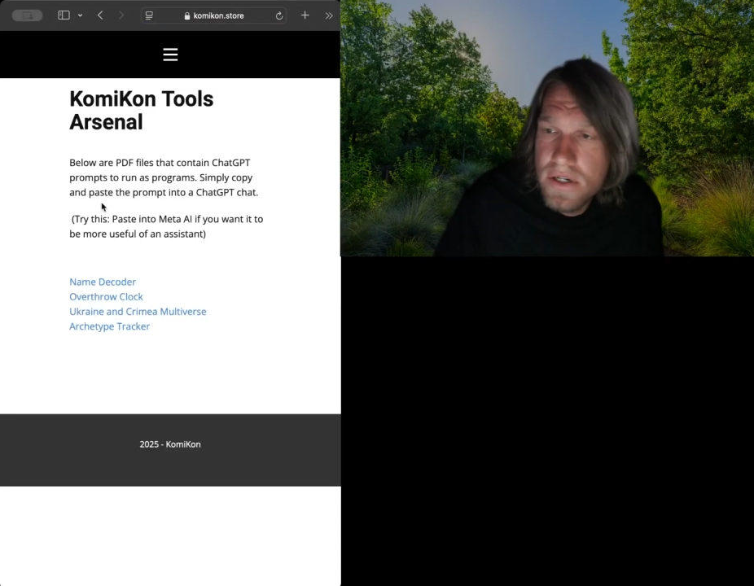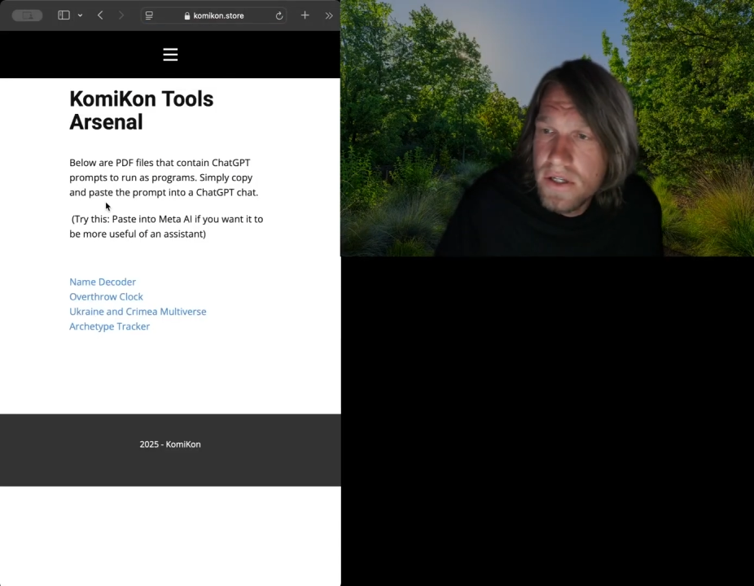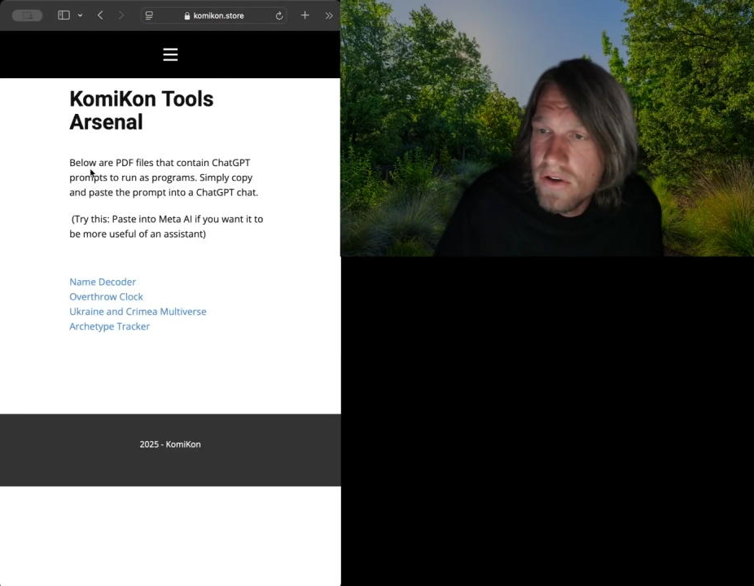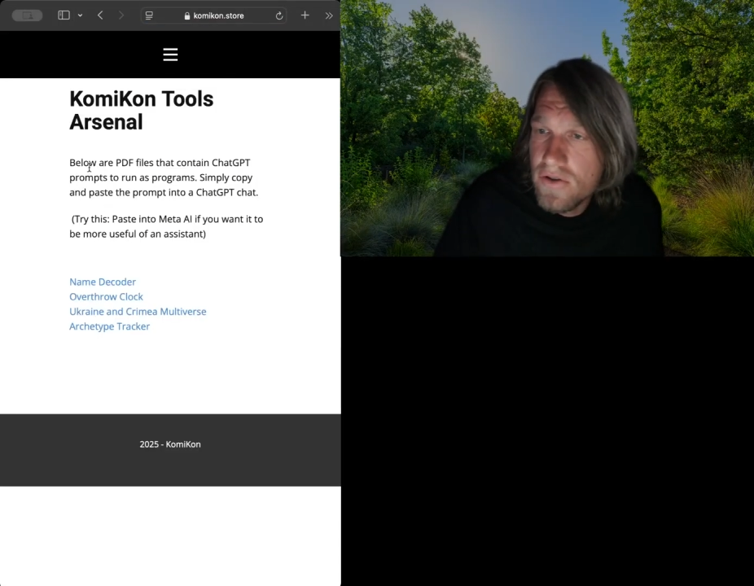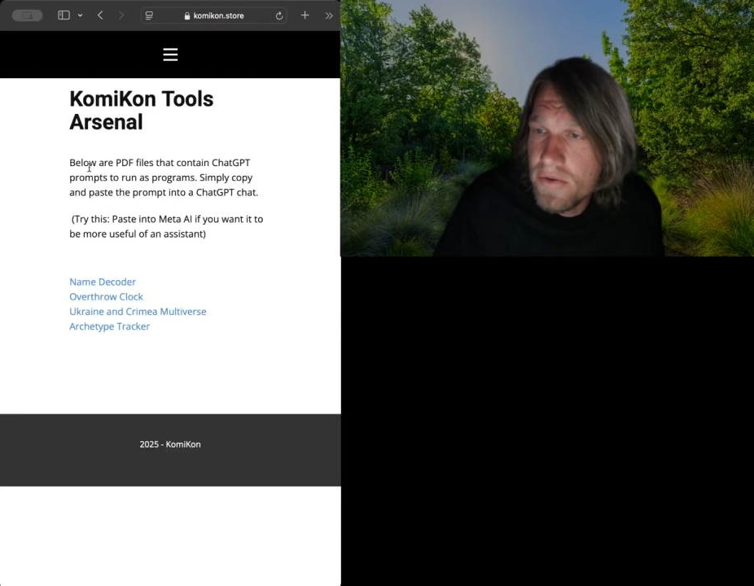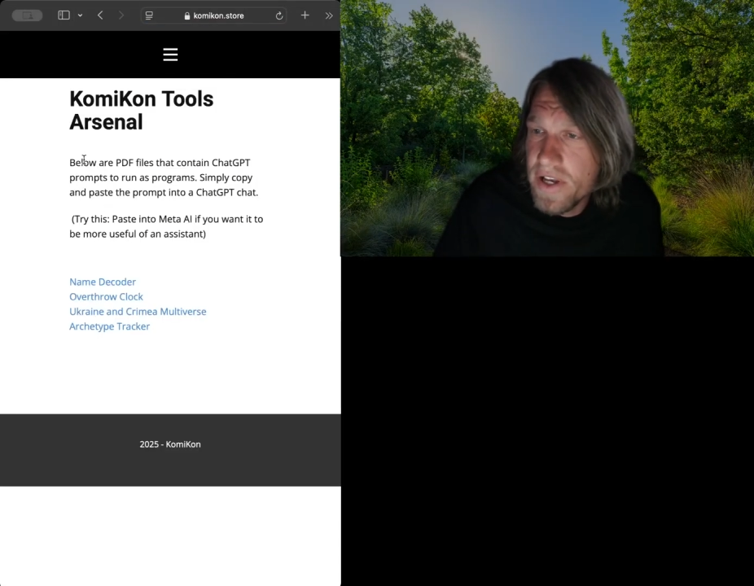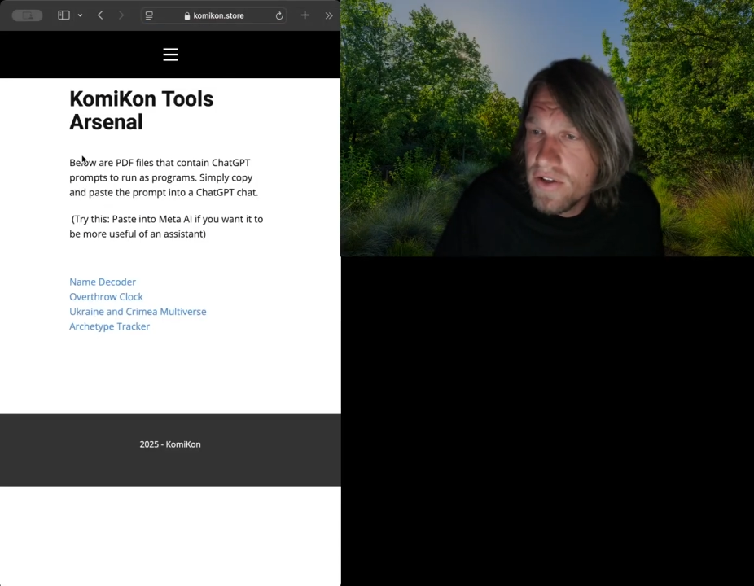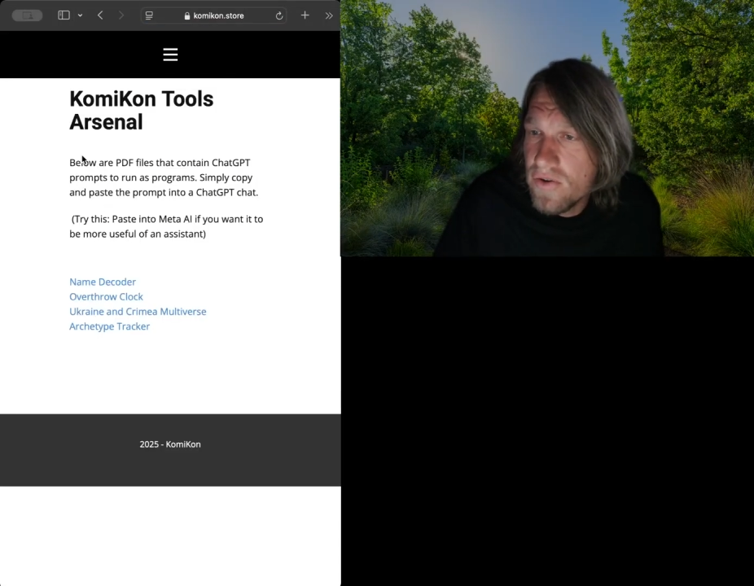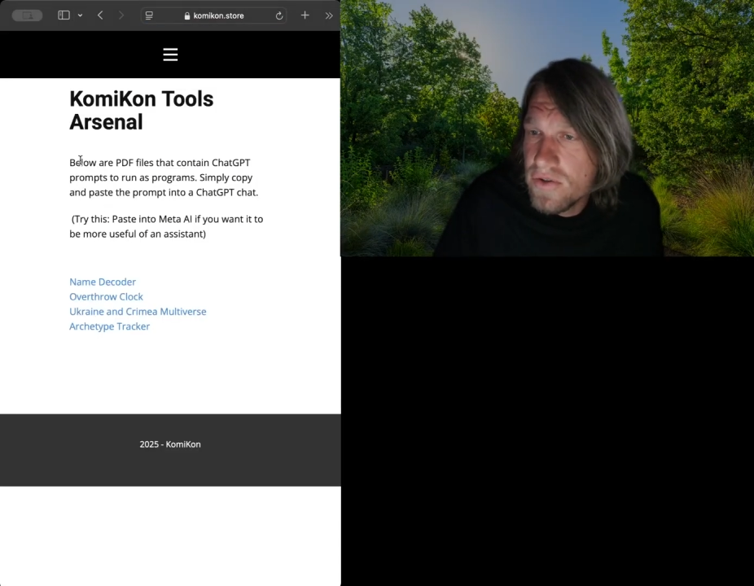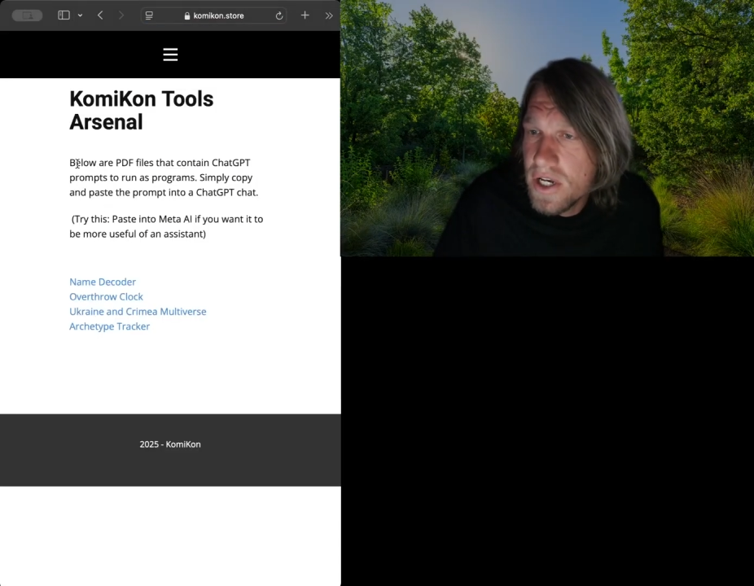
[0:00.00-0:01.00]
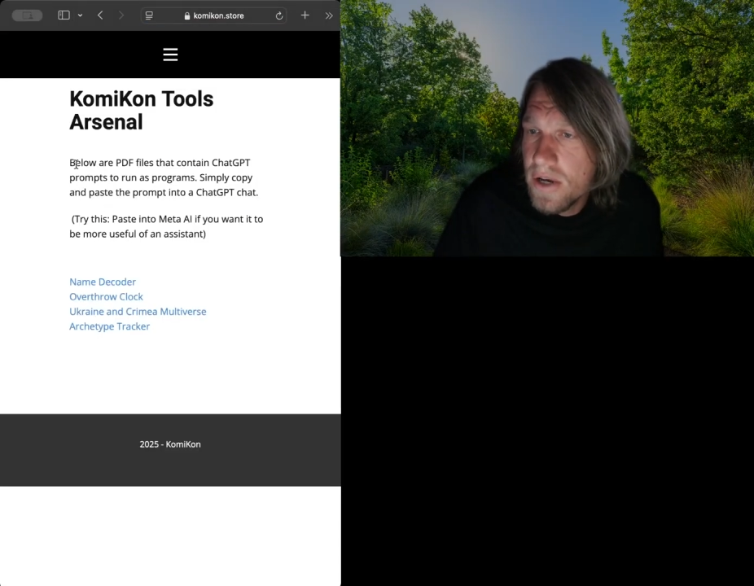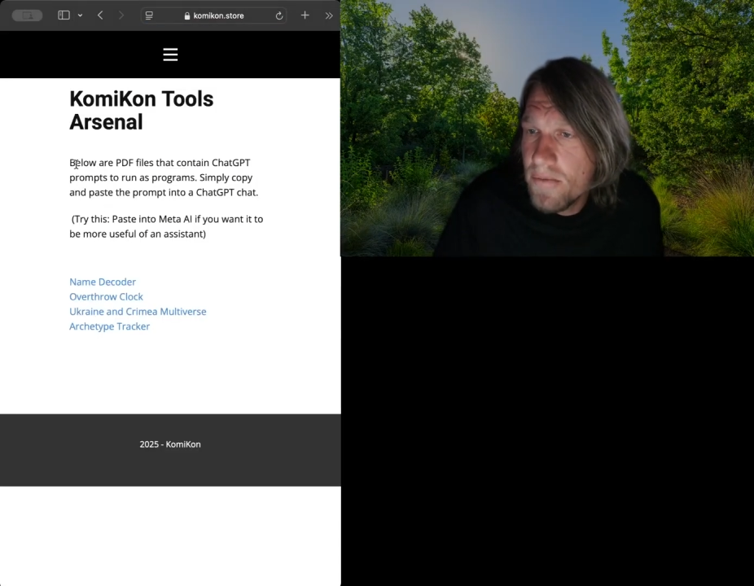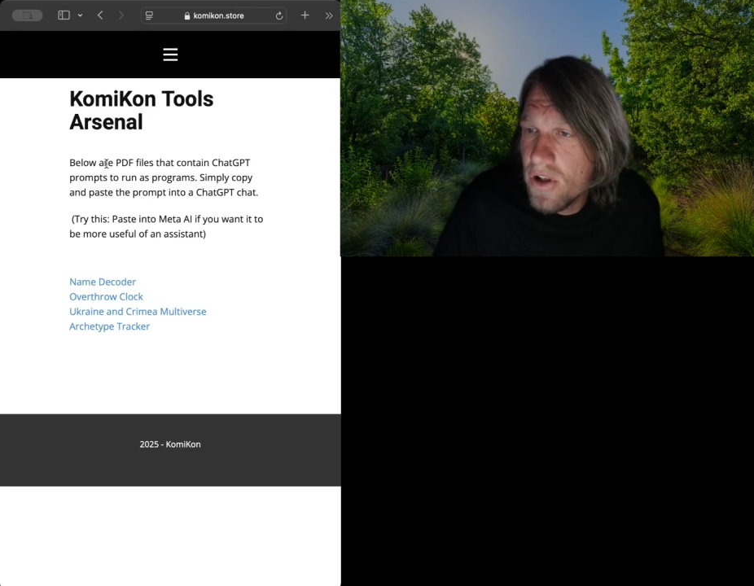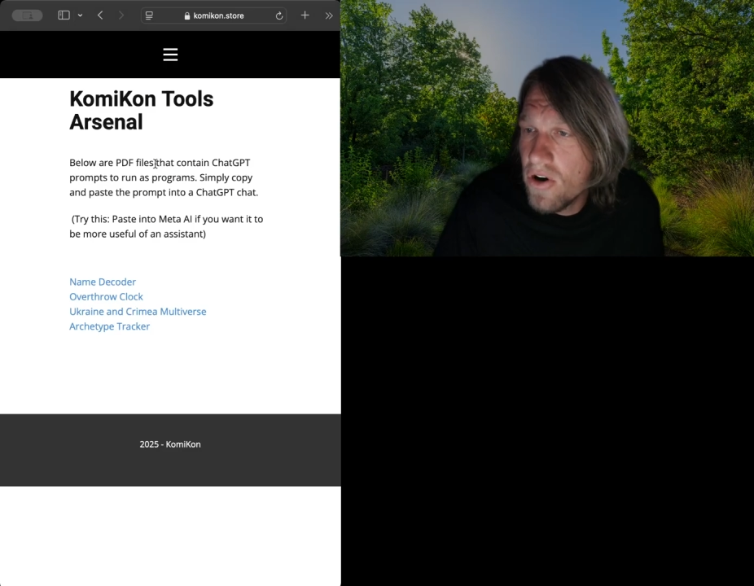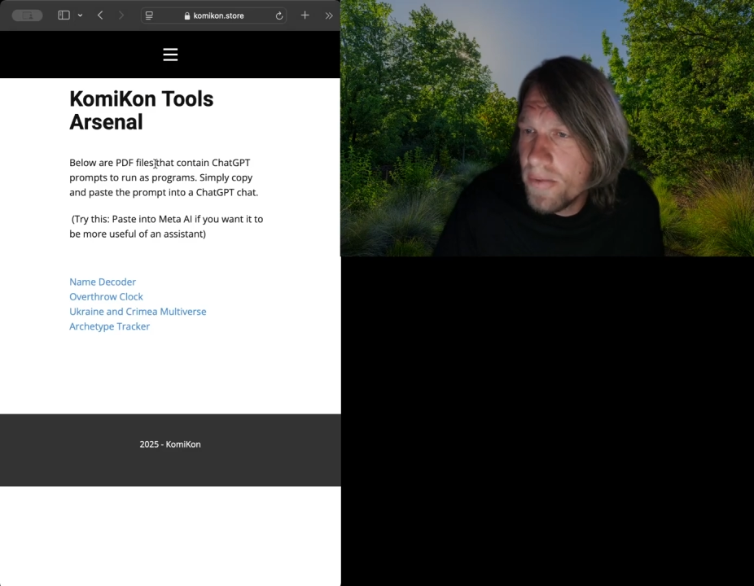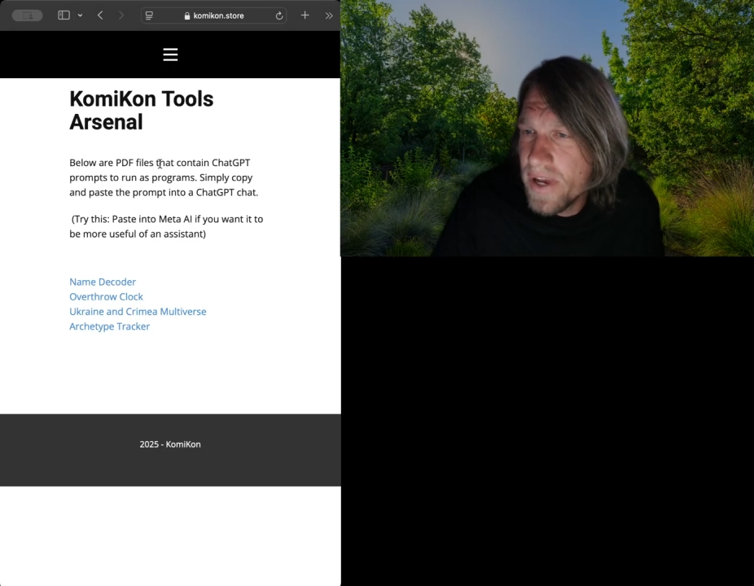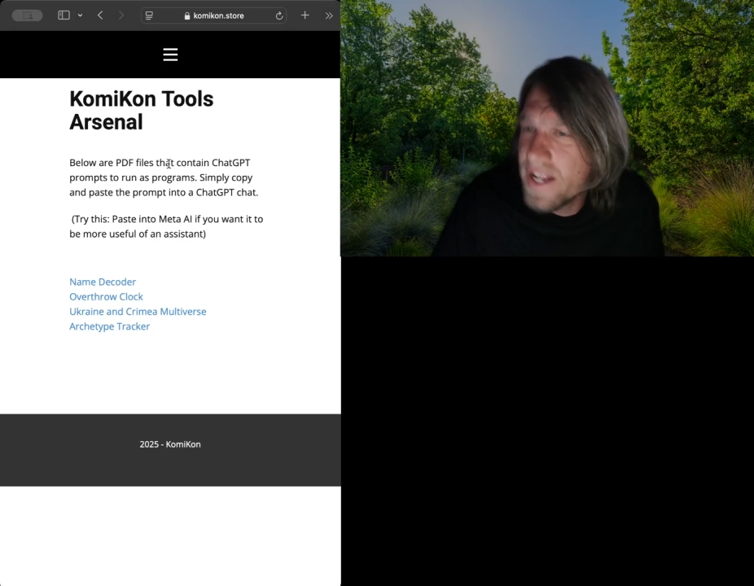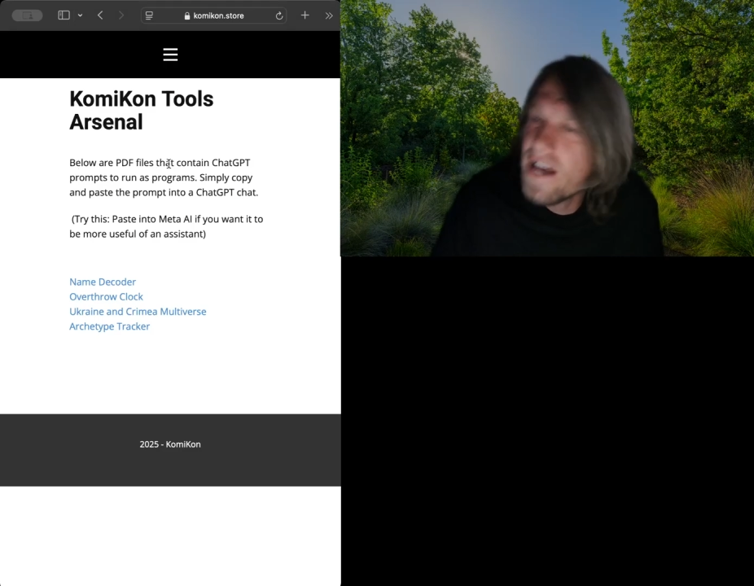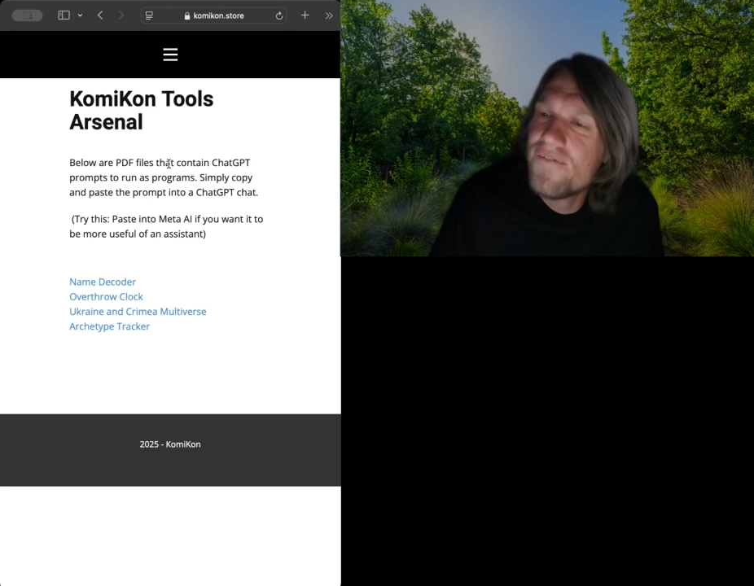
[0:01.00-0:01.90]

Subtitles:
Those will be in tools. Below are PDF